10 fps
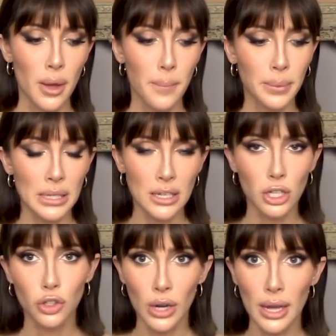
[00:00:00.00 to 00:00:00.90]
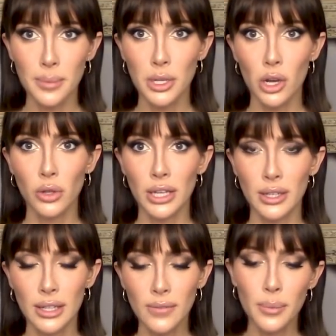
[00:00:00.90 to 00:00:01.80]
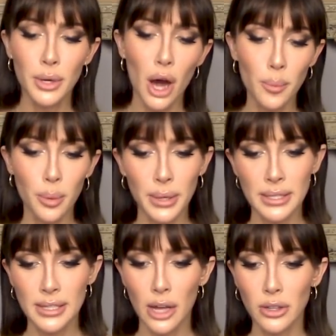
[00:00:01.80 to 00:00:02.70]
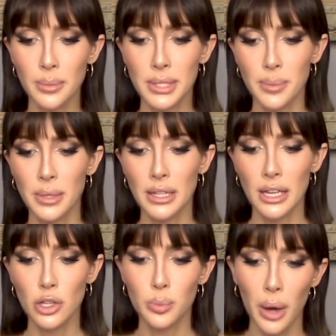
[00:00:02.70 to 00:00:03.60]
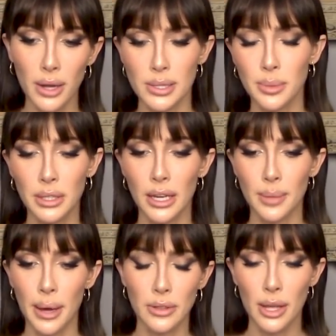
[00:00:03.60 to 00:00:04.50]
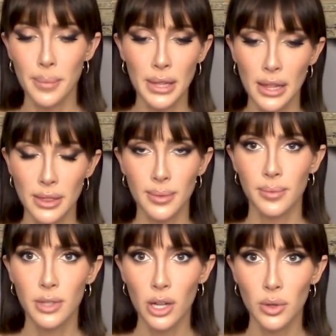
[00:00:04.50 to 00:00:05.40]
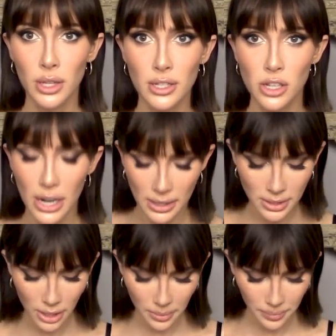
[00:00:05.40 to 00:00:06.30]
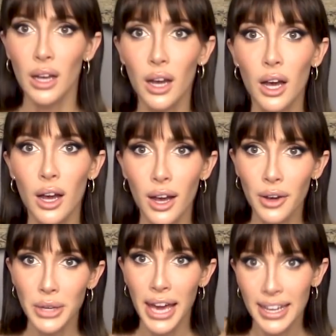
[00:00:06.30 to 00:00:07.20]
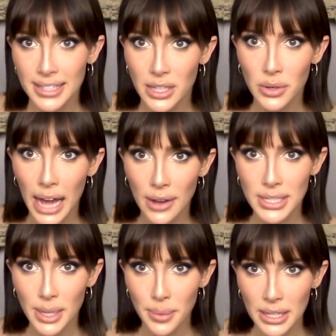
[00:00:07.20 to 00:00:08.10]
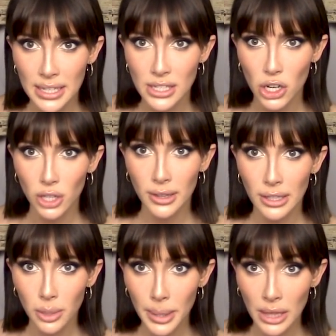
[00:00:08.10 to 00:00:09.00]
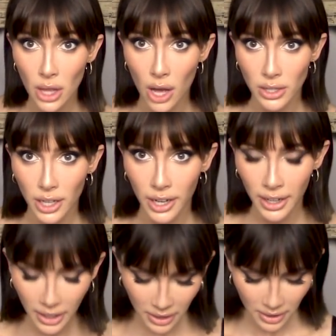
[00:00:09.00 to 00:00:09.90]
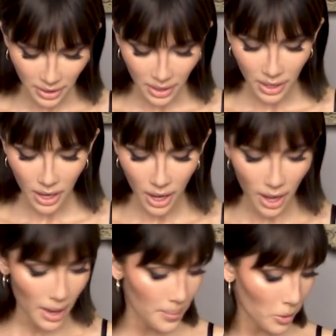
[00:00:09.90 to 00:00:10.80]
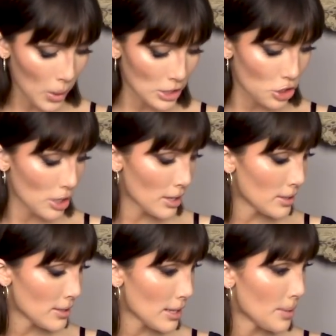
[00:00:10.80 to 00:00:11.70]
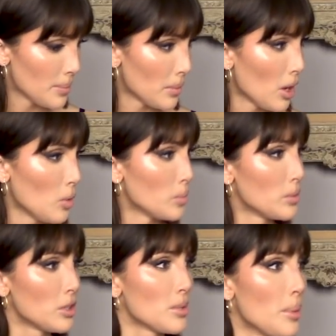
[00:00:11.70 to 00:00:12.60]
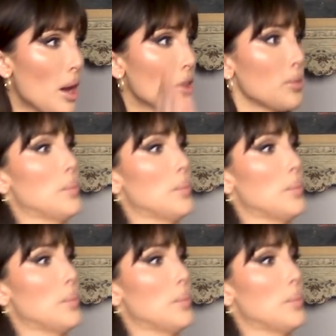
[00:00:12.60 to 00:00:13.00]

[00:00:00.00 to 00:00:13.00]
bleak and grim, you know, like give them a compliment, tell them something that you possibly like about them and then, you know, there's your answer. Okay, so now some of these are a little bit longer um questions and oh, there's a moth.